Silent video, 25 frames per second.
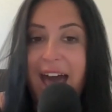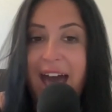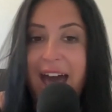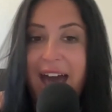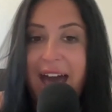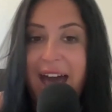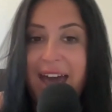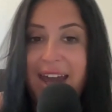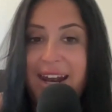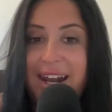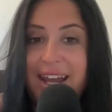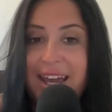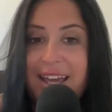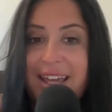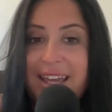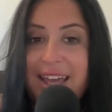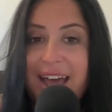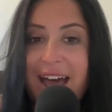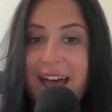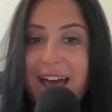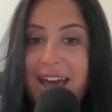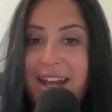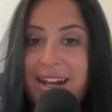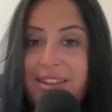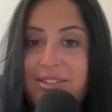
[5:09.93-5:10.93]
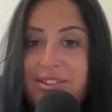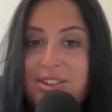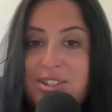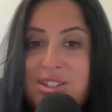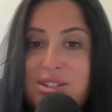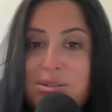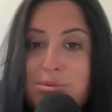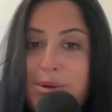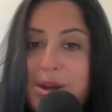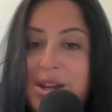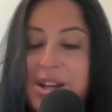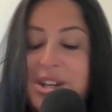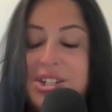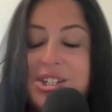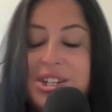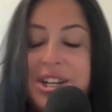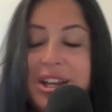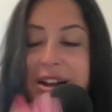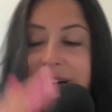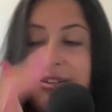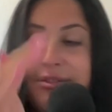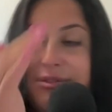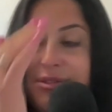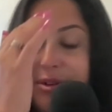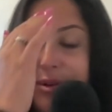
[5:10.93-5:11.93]
And again, the Swedish
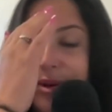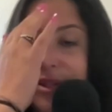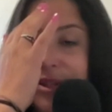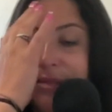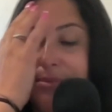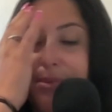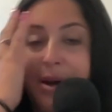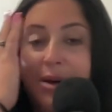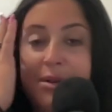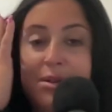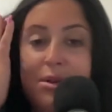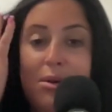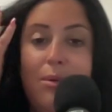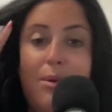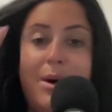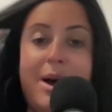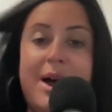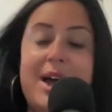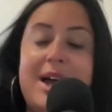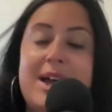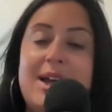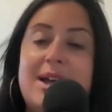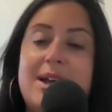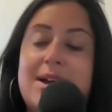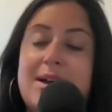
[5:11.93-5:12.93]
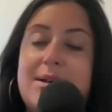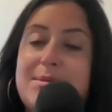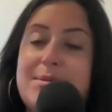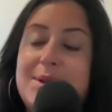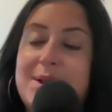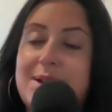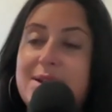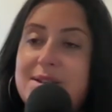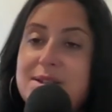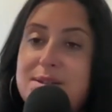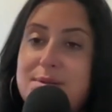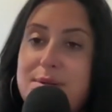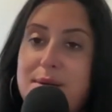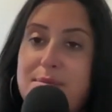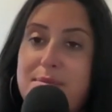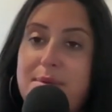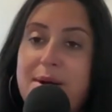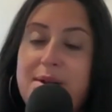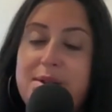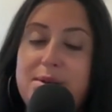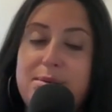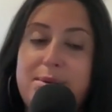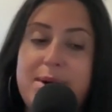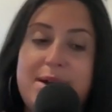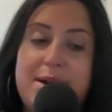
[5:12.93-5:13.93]
influence, by the way, because
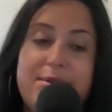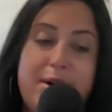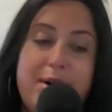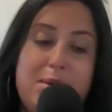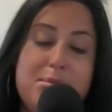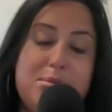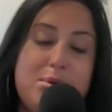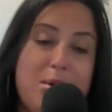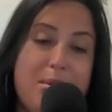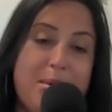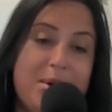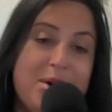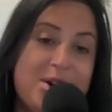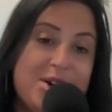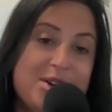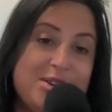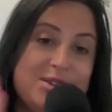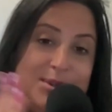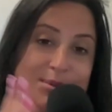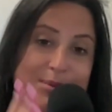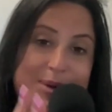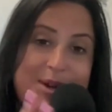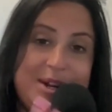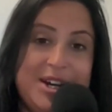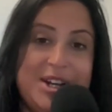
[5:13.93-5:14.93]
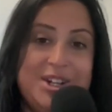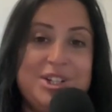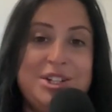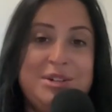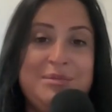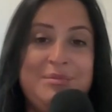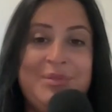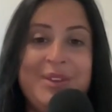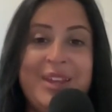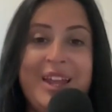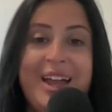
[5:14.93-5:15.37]
by the way, Philip Broberg is Swedish,